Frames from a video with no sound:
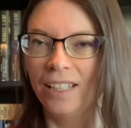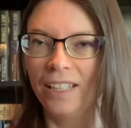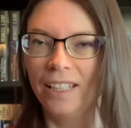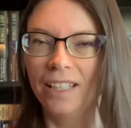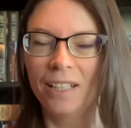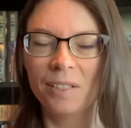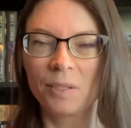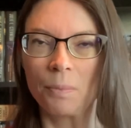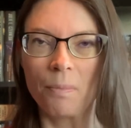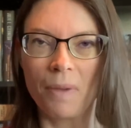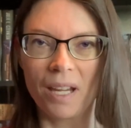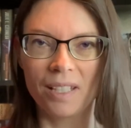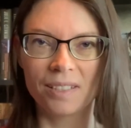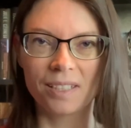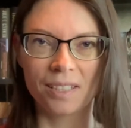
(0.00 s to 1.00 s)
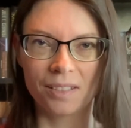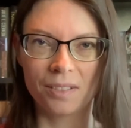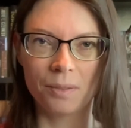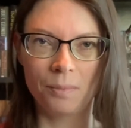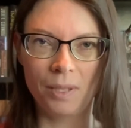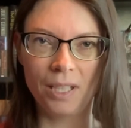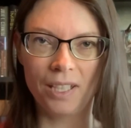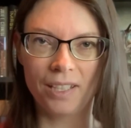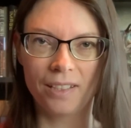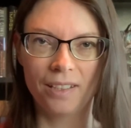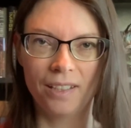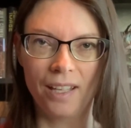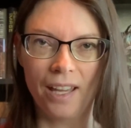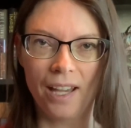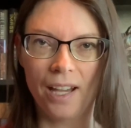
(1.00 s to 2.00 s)
it is amazing to me
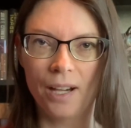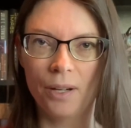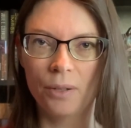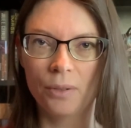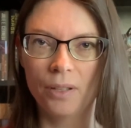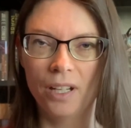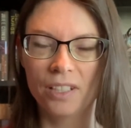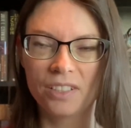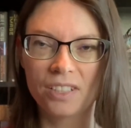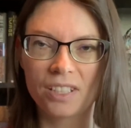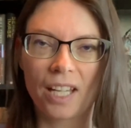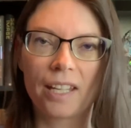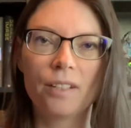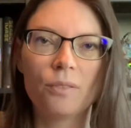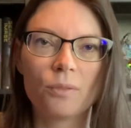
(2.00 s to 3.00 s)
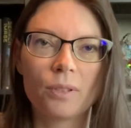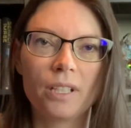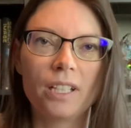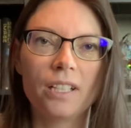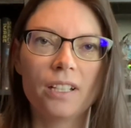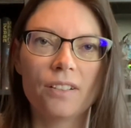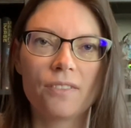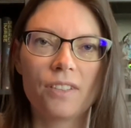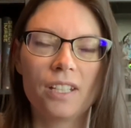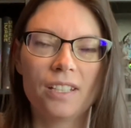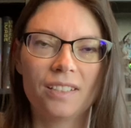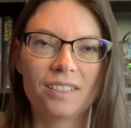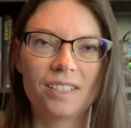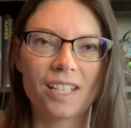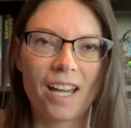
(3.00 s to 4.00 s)
how a second read of the
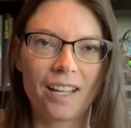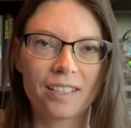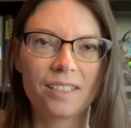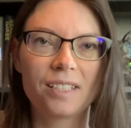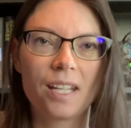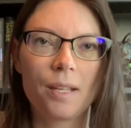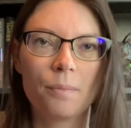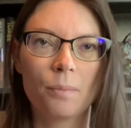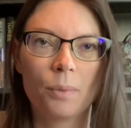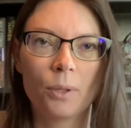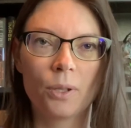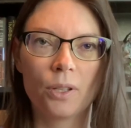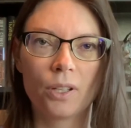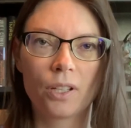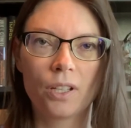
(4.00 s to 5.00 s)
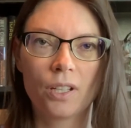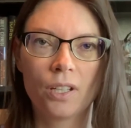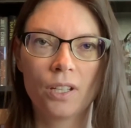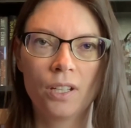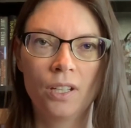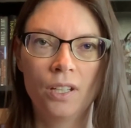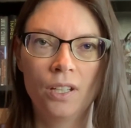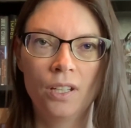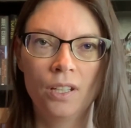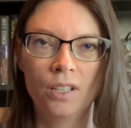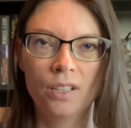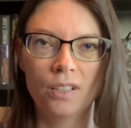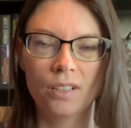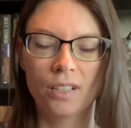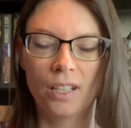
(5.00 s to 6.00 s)
exact same book,
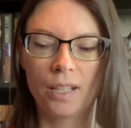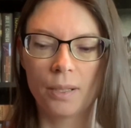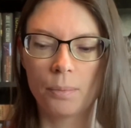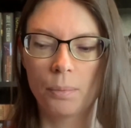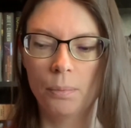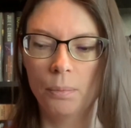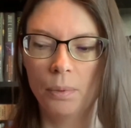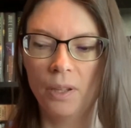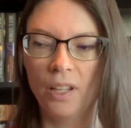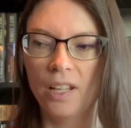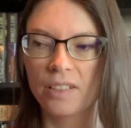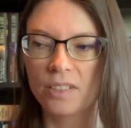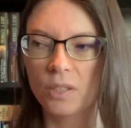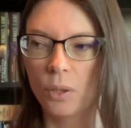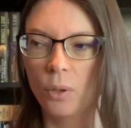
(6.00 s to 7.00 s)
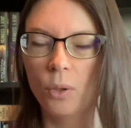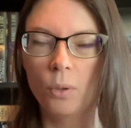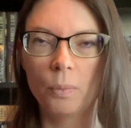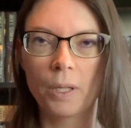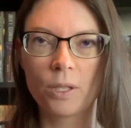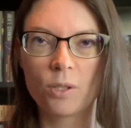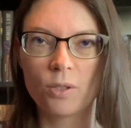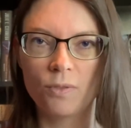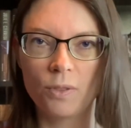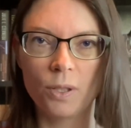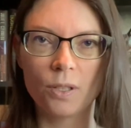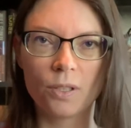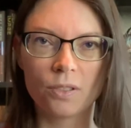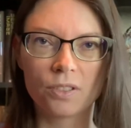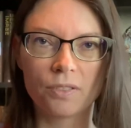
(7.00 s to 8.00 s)
like plus a whole bunch of
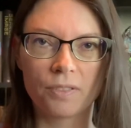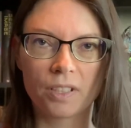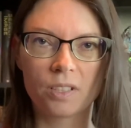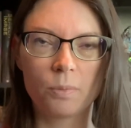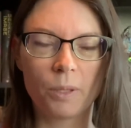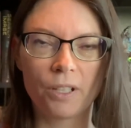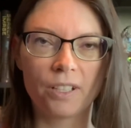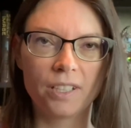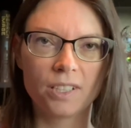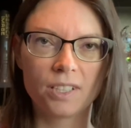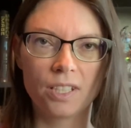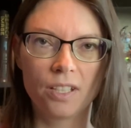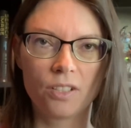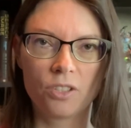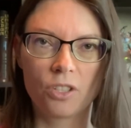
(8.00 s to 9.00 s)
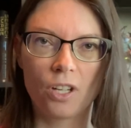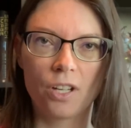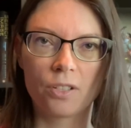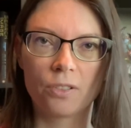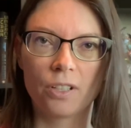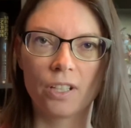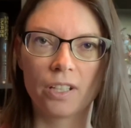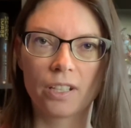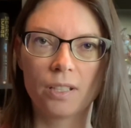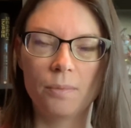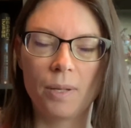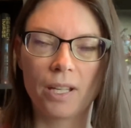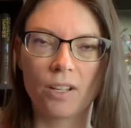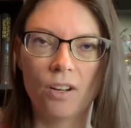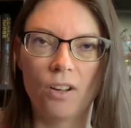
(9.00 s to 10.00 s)
years of experience in the genre, can
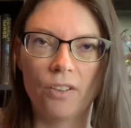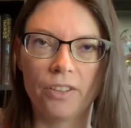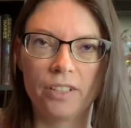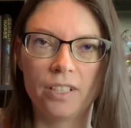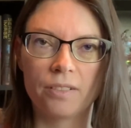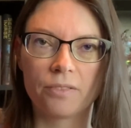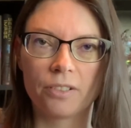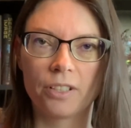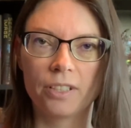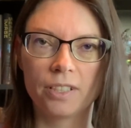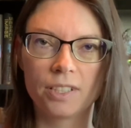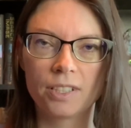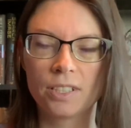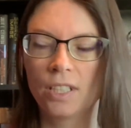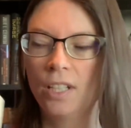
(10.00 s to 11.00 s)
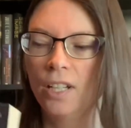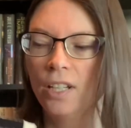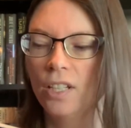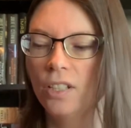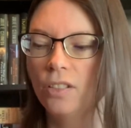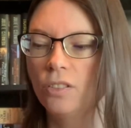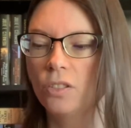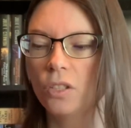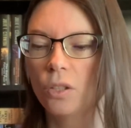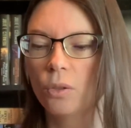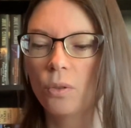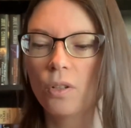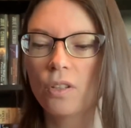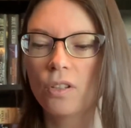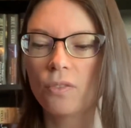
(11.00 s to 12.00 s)
make all the difference.
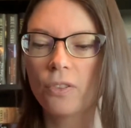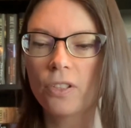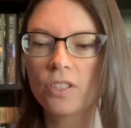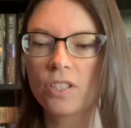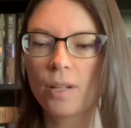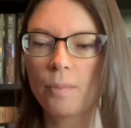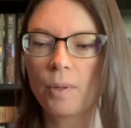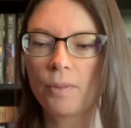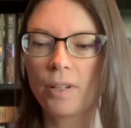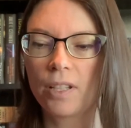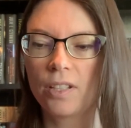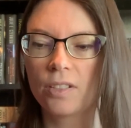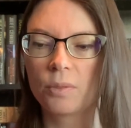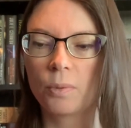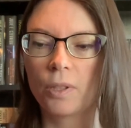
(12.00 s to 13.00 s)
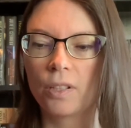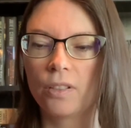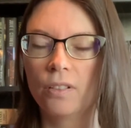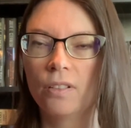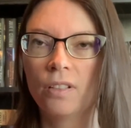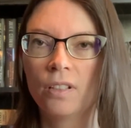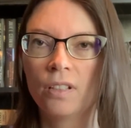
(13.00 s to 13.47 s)
So the first time I read this one,